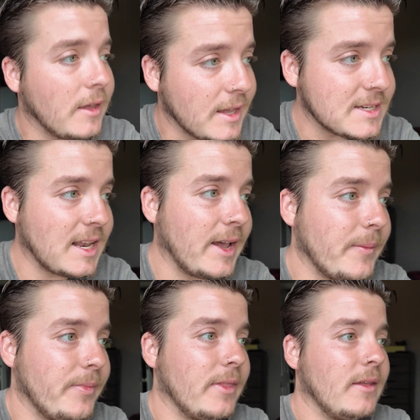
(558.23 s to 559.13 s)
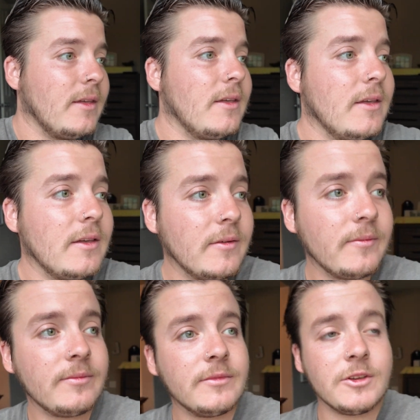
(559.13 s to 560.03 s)
It's like,
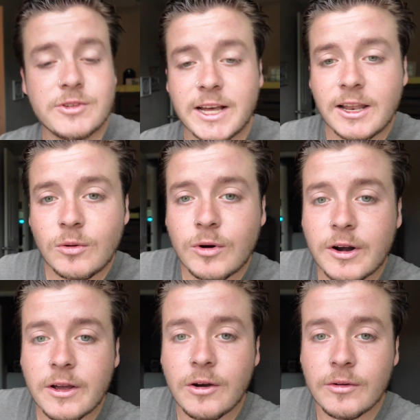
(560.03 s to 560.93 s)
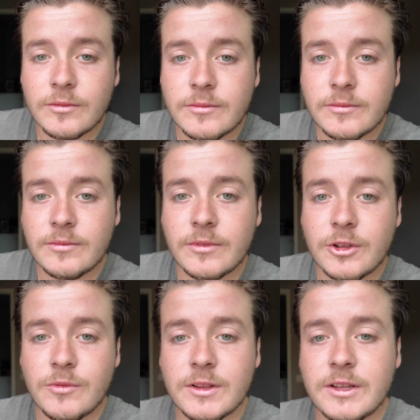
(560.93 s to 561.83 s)
you tell it where to go.
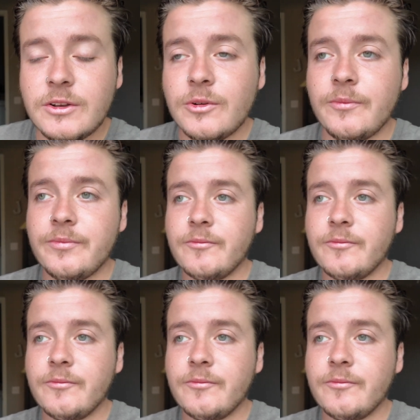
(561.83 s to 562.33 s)
You really do.